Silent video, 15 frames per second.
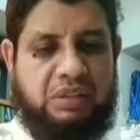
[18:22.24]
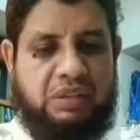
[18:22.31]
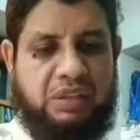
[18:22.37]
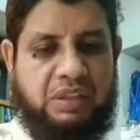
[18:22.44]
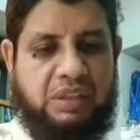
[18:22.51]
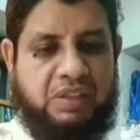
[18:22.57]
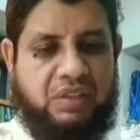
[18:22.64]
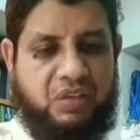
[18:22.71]

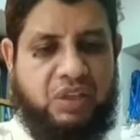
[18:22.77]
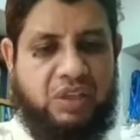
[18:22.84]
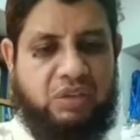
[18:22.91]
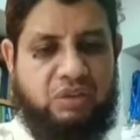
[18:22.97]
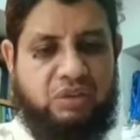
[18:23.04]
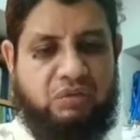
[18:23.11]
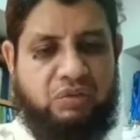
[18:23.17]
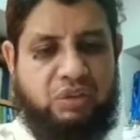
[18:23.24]

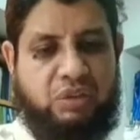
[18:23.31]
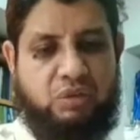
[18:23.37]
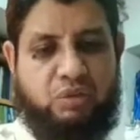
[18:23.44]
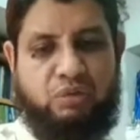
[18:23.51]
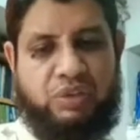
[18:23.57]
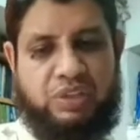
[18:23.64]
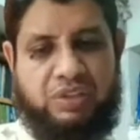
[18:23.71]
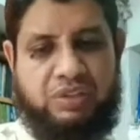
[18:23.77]
instruction for the
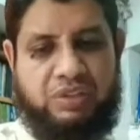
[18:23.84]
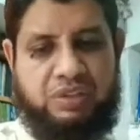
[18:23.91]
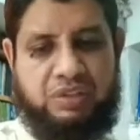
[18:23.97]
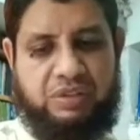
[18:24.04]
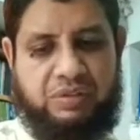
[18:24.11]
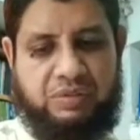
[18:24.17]
students.